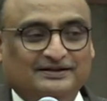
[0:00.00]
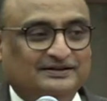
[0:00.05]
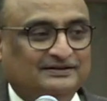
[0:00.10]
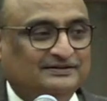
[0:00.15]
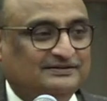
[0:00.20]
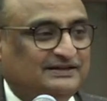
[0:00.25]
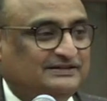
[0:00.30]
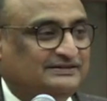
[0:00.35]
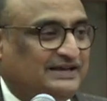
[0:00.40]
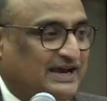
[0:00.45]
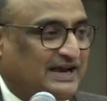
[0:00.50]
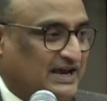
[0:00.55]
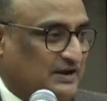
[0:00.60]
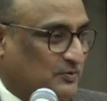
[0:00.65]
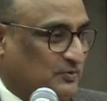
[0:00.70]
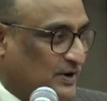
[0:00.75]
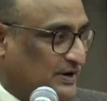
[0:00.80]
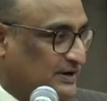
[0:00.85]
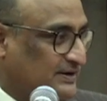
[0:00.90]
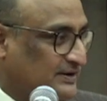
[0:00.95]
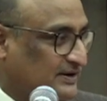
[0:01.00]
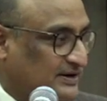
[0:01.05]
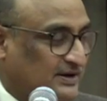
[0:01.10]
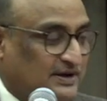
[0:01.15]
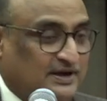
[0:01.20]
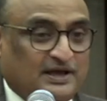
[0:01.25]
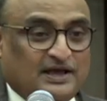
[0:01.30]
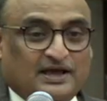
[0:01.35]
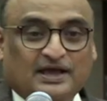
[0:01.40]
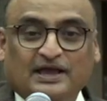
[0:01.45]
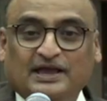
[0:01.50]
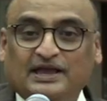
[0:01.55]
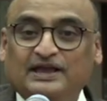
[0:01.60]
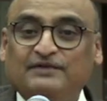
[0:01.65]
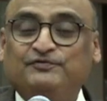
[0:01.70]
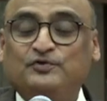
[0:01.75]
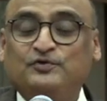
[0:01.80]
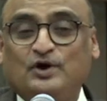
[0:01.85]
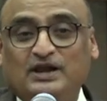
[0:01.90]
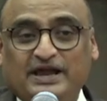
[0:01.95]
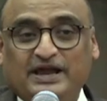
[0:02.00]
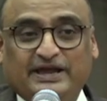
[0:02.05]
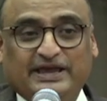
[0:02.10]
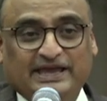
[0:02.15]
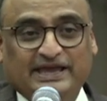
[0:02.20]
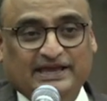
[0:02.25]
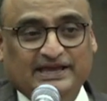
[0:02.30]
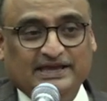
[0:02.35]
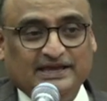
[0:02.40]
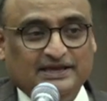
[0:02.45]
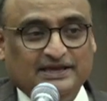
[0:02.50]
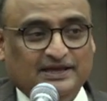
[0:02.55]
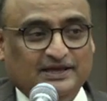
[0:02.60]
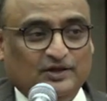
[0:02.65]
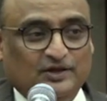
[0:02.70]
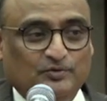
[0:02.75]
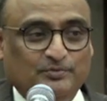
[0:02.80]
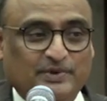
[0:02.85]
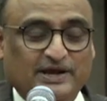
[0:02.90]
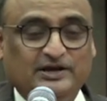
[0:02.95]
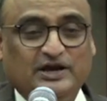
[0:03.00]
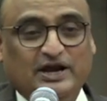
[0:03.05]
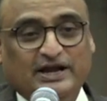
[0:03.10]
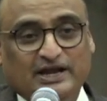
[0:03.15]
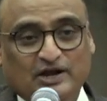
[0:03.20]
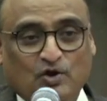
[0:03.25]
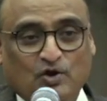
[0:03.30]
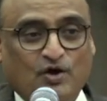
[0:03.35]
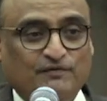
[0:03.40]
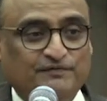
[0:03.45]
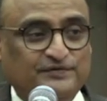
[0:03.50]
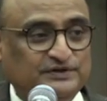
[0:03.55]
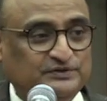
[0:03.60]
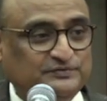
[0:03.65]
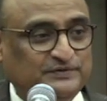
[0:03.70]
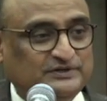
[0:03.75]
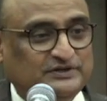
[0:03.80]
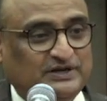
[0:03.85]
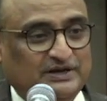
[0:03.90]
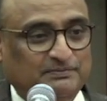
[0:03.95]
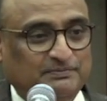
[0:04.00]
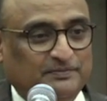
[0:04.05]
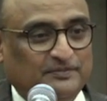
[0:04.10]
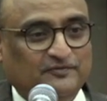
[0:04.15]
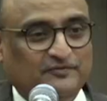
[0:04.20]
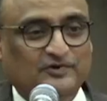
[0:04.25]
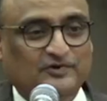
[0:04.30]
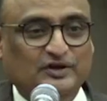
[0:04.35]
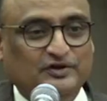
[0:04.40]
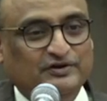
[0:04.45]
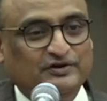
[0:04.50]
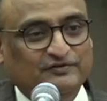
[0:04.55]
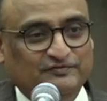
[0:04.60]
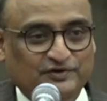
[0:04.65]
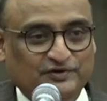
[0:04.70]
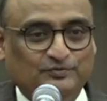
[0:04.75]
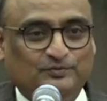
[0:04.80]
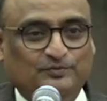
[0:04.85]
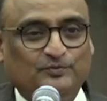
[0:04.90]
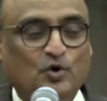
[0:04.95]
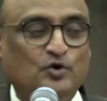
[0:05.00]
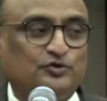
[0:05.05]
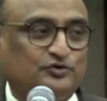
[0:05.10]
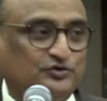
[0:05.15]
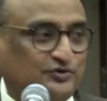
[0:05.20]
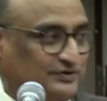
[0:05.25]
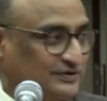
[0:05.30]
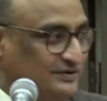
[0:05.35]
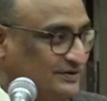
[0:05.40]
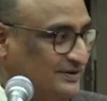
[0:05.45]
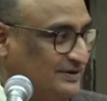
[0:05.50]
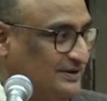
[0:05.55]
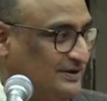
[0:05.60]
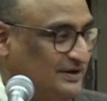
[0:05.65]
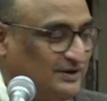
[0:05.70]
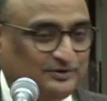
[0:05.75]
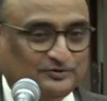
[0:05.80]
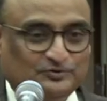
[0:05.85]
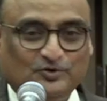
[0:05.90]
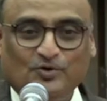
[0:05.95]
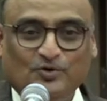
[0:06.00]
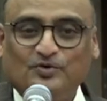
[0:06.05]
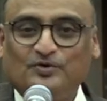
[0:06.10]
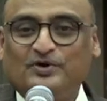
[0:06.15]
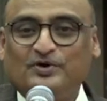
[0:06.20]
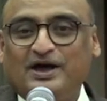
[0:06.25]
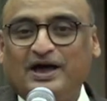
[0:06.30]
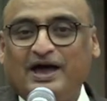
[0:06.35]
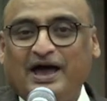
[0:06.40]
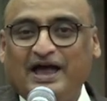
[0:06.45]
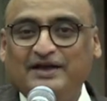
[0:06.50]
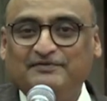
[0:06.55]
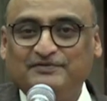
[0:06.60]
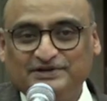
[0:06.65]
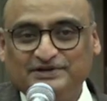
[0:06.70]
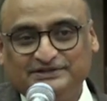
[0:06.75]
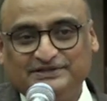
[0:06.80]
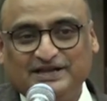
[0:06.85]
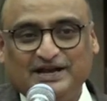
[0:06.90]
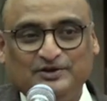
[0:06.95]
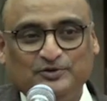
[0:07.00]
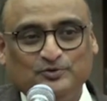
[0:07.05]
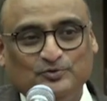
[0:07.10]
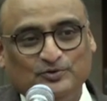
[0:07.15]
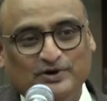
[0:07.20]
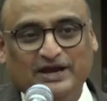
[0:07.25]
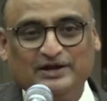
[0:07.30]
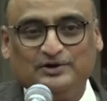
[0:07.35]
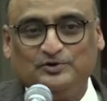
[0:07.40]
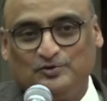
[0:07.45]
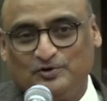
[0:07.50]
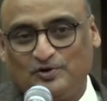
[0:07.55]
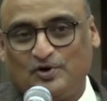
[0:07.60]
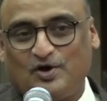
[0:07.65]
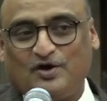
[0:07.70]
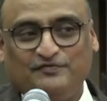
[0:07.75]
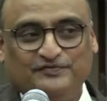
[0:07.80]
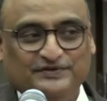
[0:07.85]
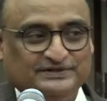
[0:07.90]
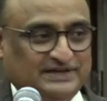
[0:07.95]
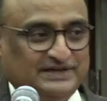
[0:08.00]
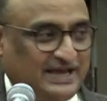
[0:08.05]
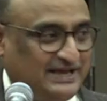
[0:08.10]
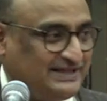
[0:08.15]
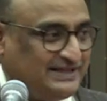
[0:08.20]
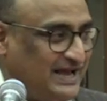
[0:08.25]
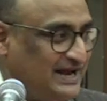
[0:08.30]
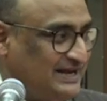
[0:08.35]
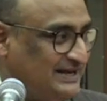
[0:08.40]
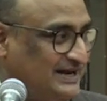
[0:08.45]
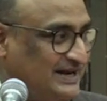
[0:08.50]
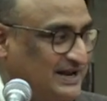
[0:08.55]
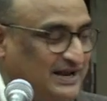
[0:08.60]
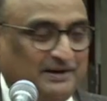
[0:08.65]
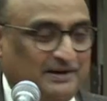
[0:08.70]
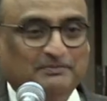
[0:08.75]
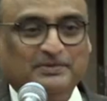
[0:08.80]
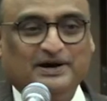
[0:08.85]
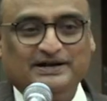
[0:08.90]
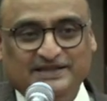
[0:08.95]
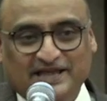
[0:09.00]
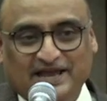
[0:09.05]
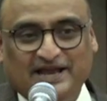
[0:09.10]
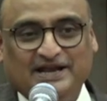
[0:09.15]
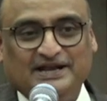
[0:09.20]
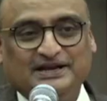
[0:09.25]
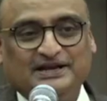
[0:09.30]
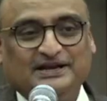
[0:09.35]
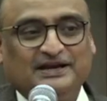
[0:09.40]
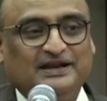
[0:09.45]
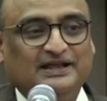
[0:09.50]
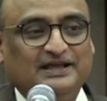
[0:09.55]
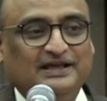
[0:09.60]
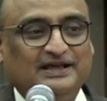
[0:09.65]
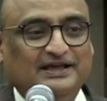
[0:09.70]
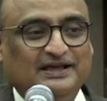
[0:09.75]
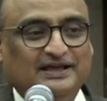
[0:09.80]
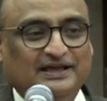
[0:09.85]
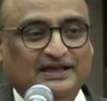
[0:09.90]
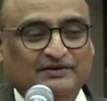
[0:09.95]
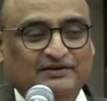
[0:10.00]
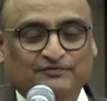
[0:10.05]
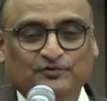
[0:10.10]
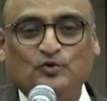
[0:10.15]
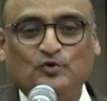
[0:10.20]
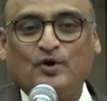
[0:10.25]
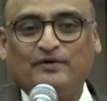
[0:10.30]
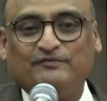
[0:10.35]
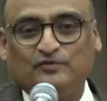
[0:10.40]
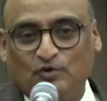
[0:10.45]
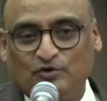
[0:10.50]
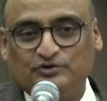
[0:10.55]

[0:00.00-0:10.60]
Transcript: The second one. If you are lucky, you might get an office which will give you both. So I wish that you get into an office like that, but then if you have no